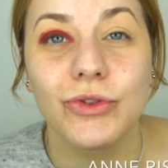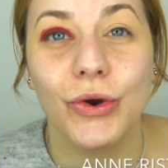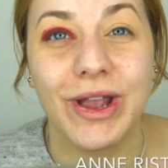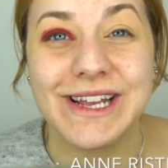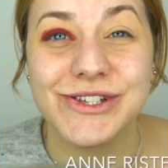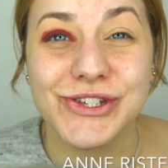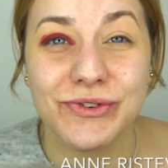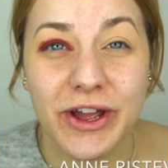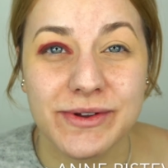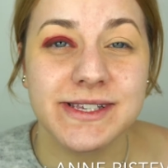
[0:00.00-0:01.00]
Okay,
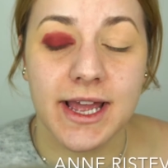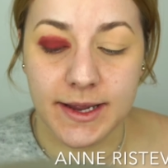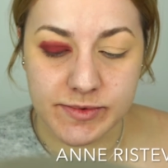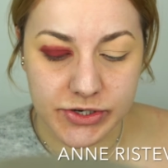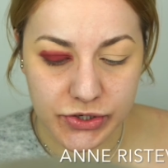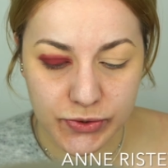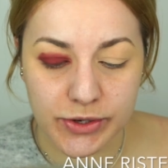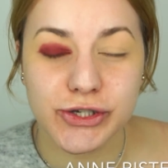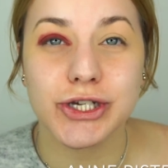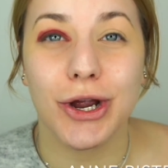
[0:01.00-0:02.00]
so now it's time
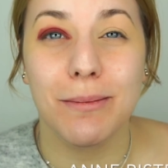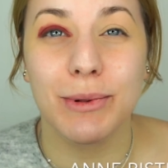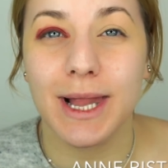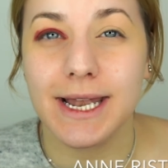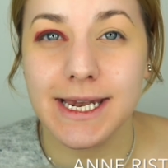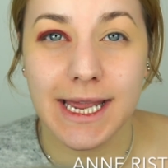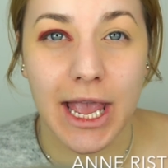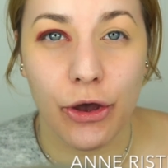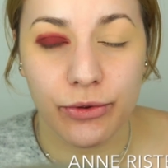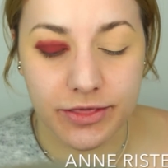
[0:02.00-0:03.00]
to start
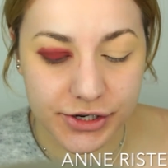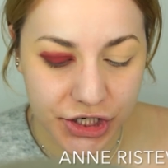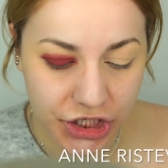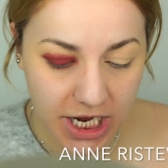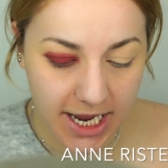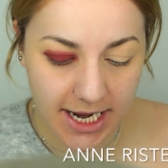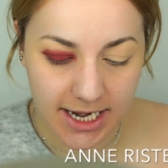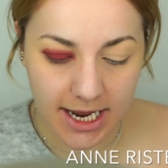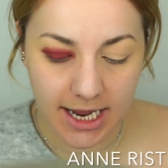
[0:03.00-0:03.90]
blending out the shade.